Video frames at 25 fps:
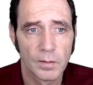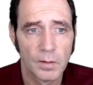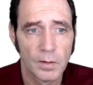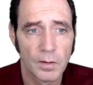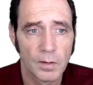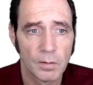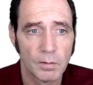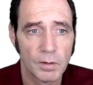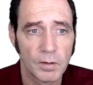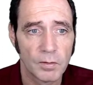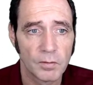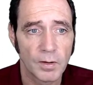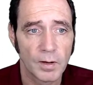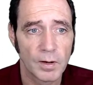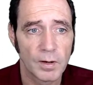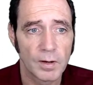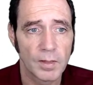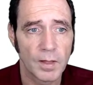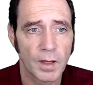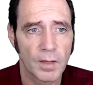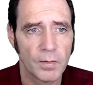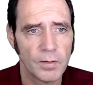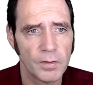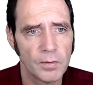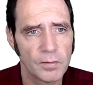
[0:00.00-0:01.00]
we send in
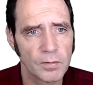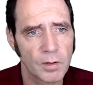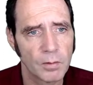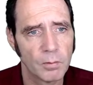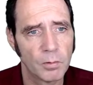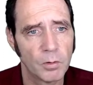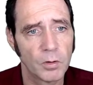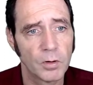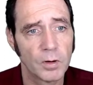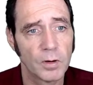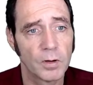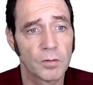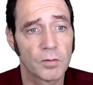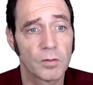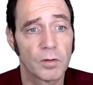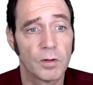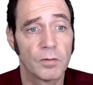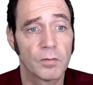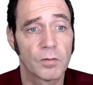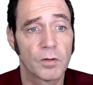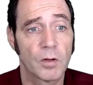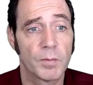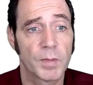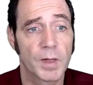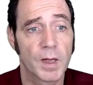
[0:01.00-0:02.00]
that, and these coordinates that are
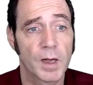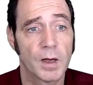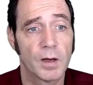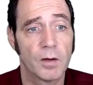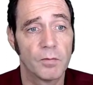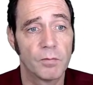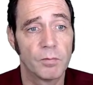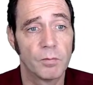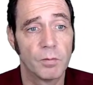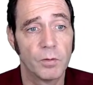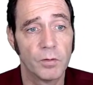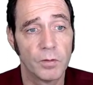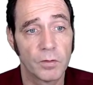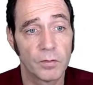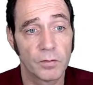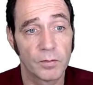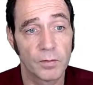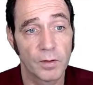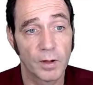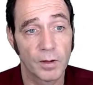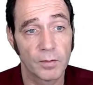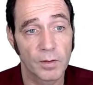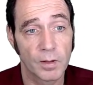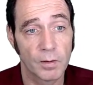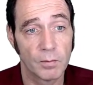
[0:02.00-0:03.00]
coming out of
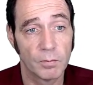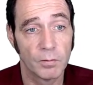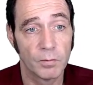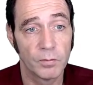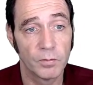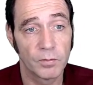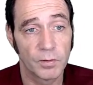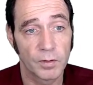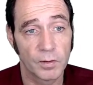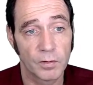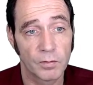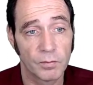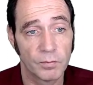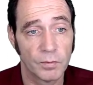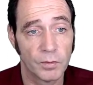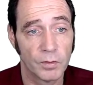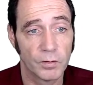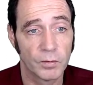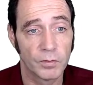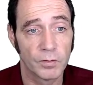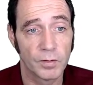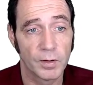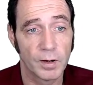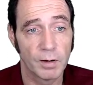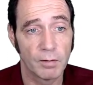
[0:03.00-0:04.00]
starting at
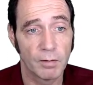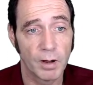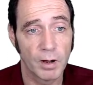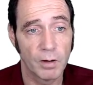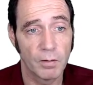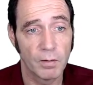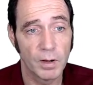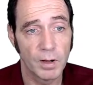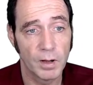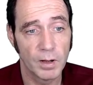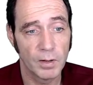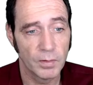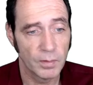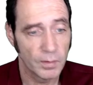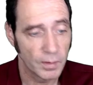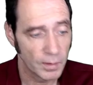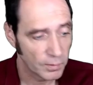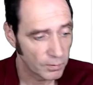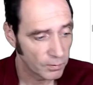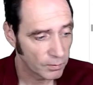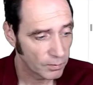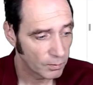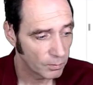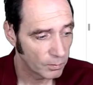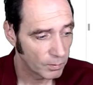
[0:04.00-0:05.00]
1640 and
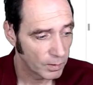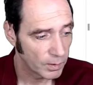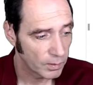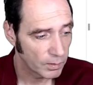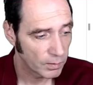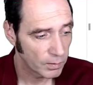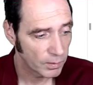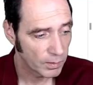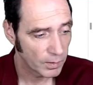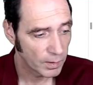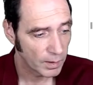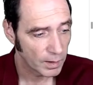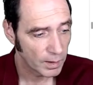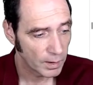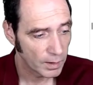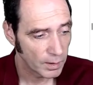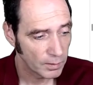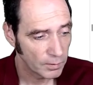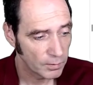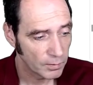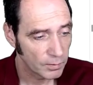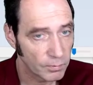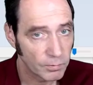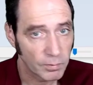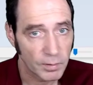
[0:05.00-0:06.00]
this width and the
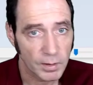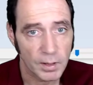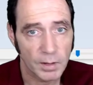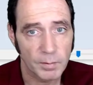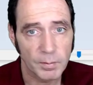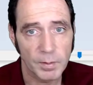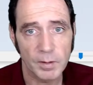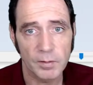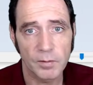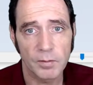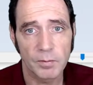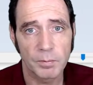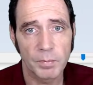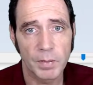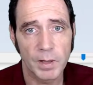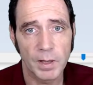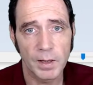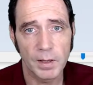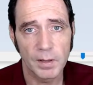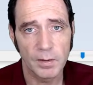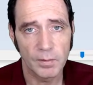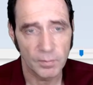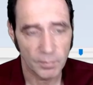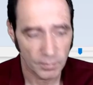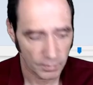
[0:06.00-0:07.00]
height. we go back to
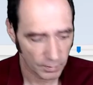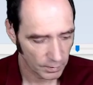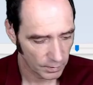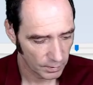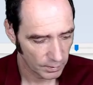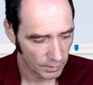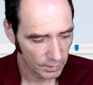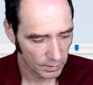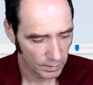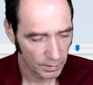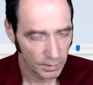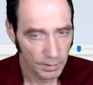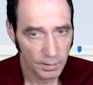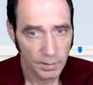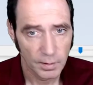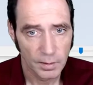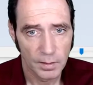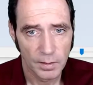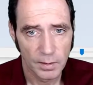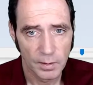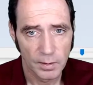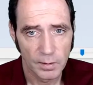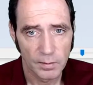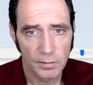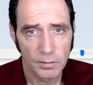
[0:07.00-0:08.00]
Paint,
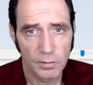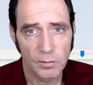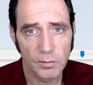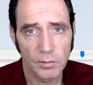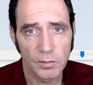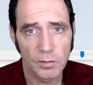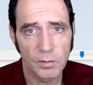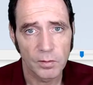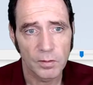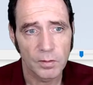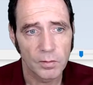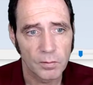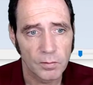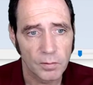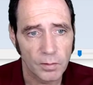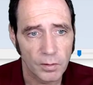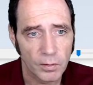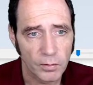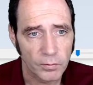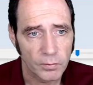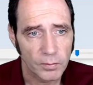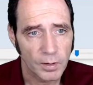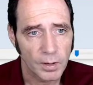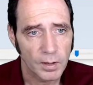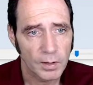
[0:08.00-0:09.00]
just do a
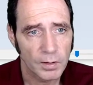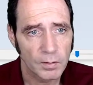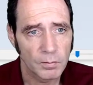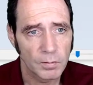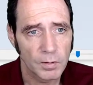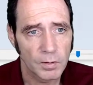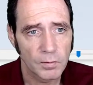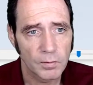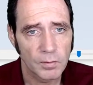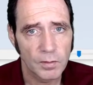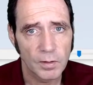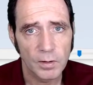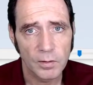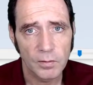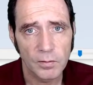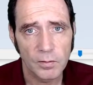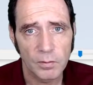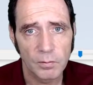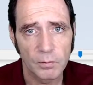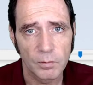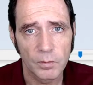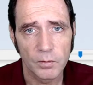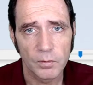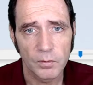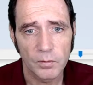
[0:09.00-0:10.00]
Control-Z and we start
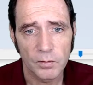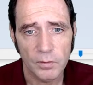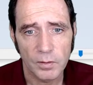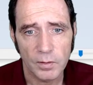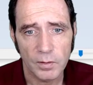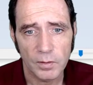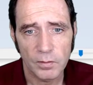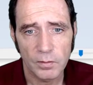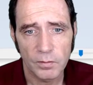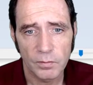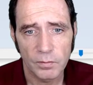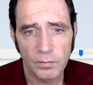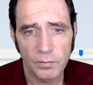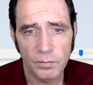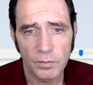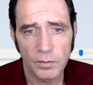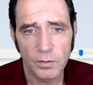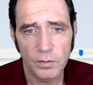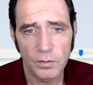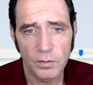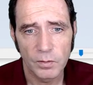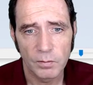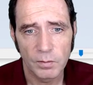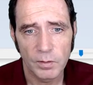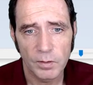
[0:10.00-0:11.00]
at
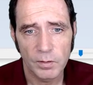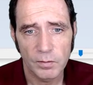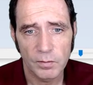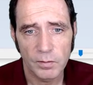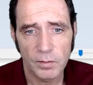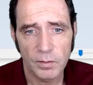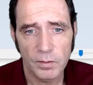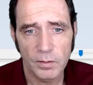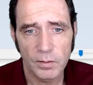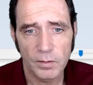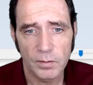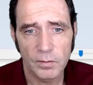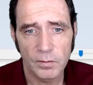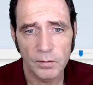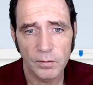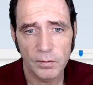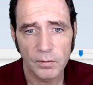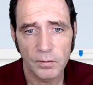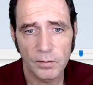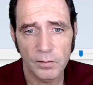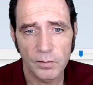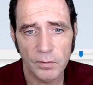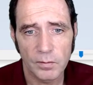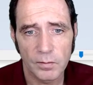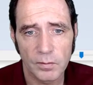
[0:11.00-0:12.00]
164, which
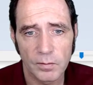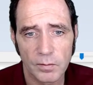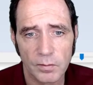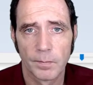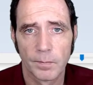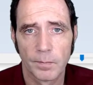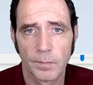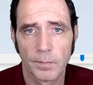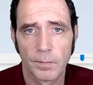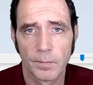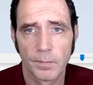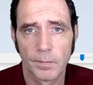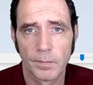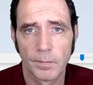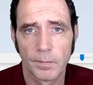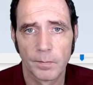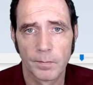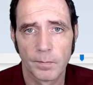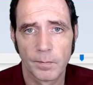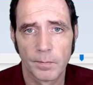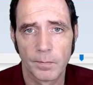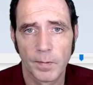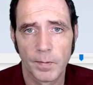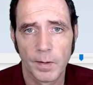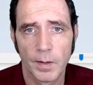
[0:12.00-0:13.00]
is
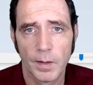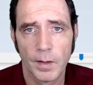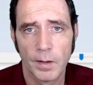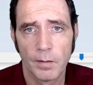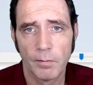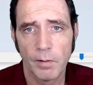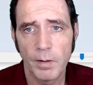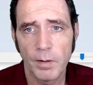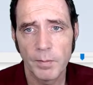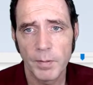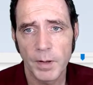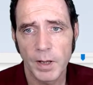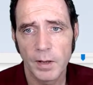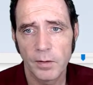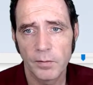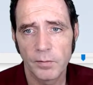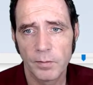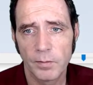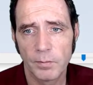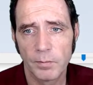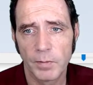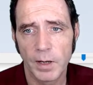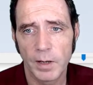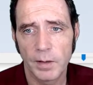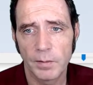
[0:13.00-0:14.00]
right about here
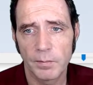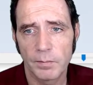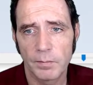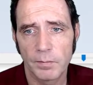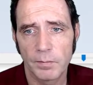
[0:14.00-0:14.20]
somewhere.